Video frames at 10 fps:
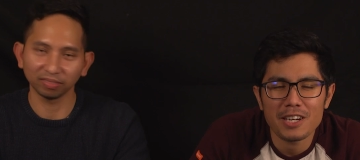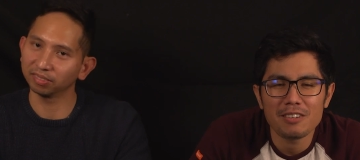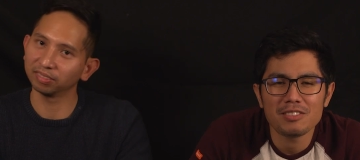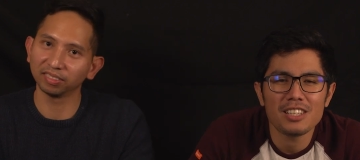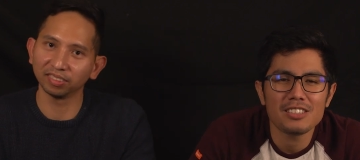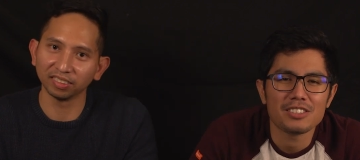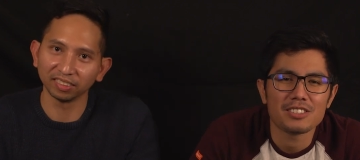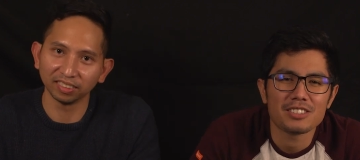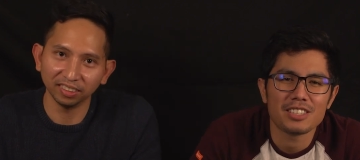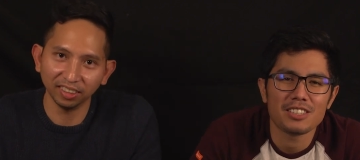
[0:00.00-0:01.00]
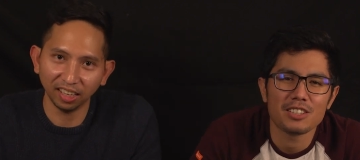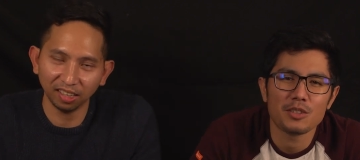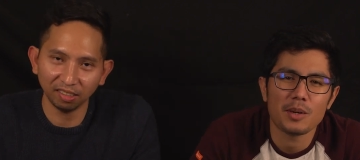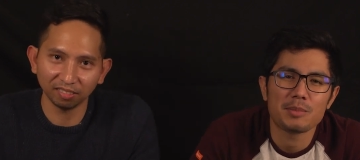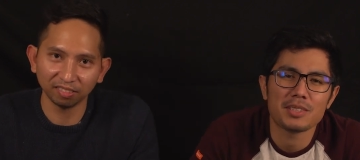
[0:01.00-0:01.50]
Speaker 1: $5 on
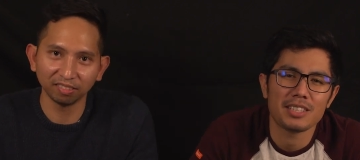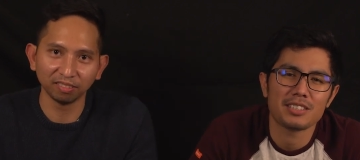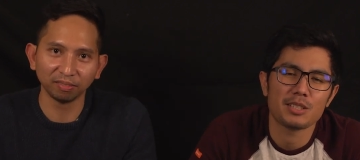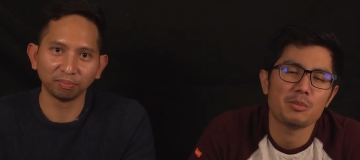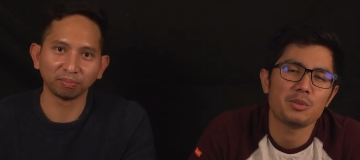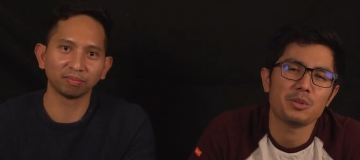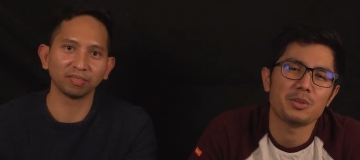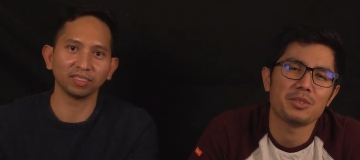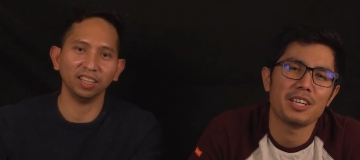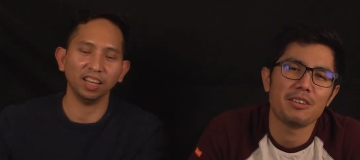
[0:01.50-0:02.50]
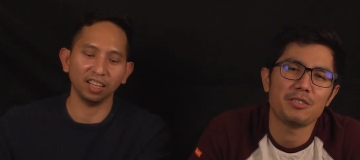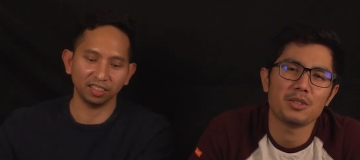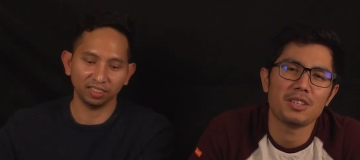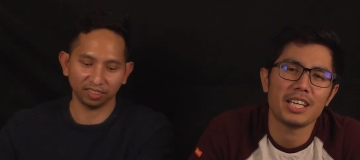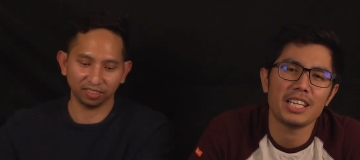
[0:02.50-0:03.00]
the website Temu. Yeah.
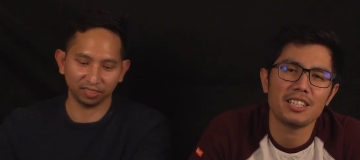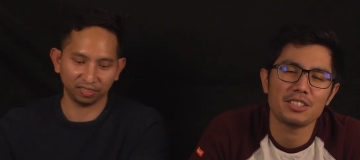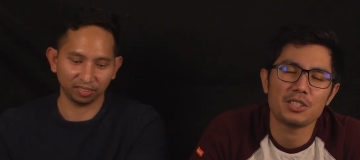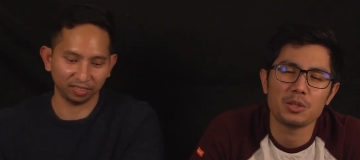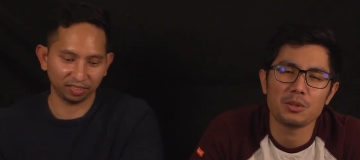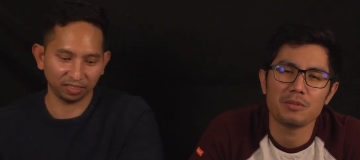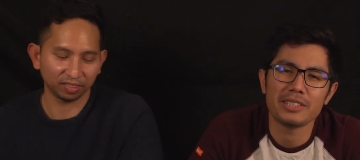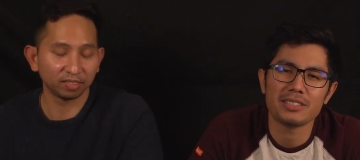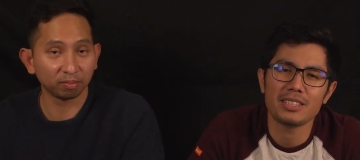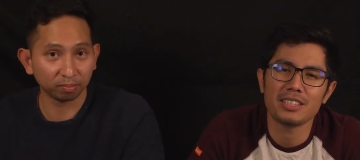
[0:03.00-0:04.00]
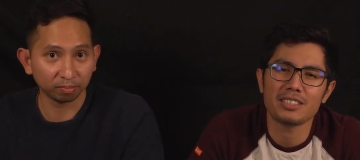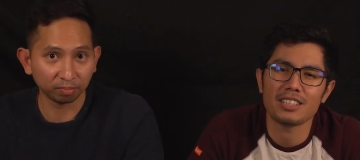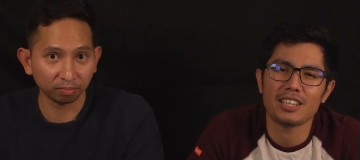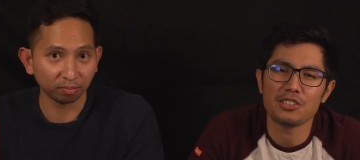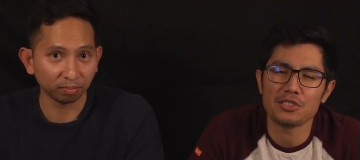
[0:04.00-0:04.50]
If you'd like to visit it,
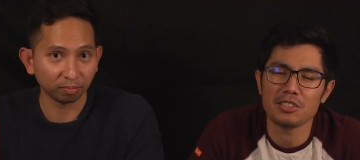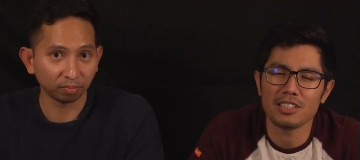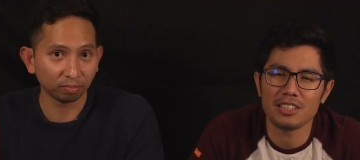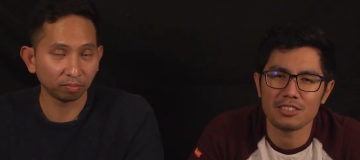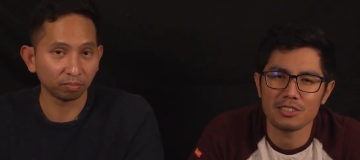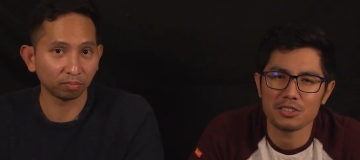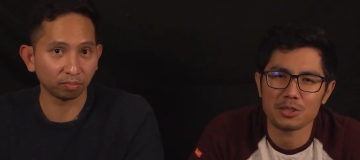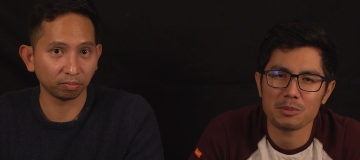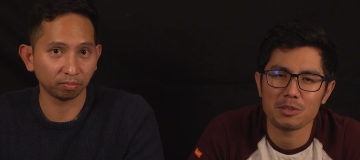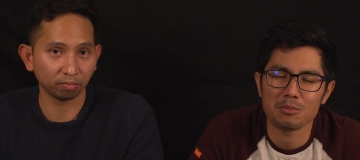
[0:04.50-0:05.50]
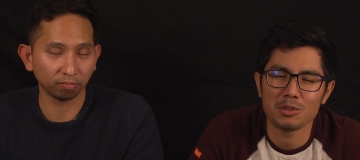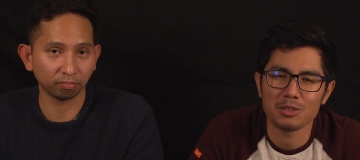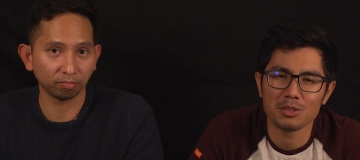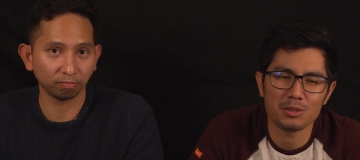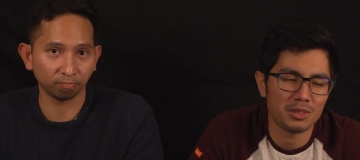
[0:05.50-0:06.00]
there's a link in our description
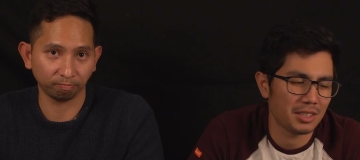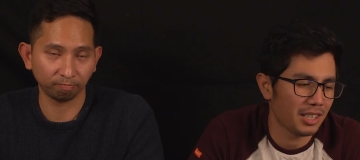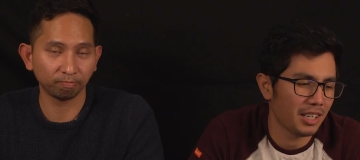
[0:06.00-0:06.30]
below.